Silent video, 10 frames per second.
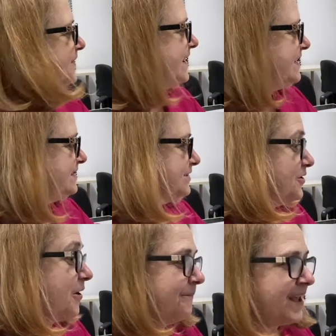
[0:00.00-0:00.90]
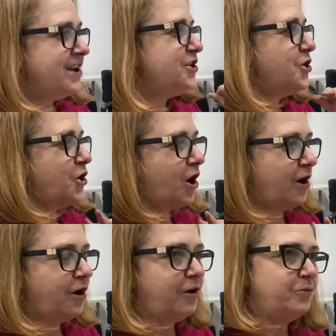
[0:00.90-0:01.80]
It's, you know,
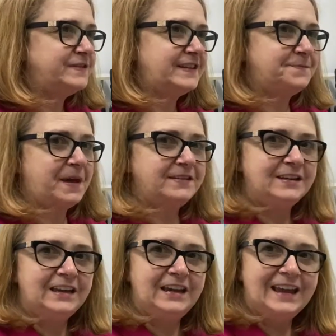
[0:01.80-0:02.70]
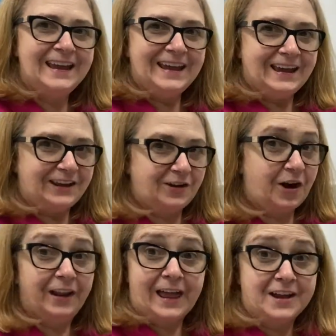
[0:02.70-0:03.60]
I was expecting, you know,
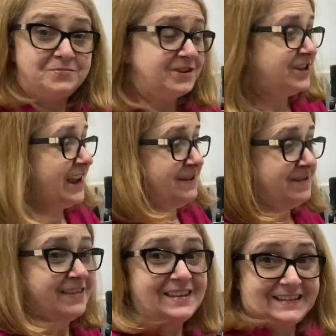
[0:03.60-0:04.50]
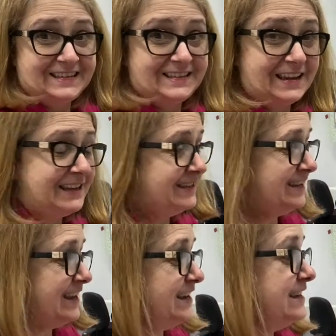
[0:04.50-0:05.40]
a large machine, but this
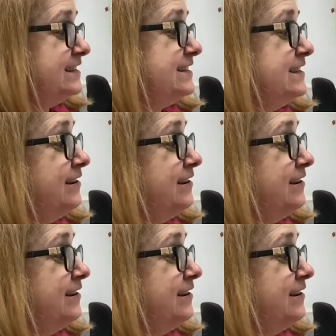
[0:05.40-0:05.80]
is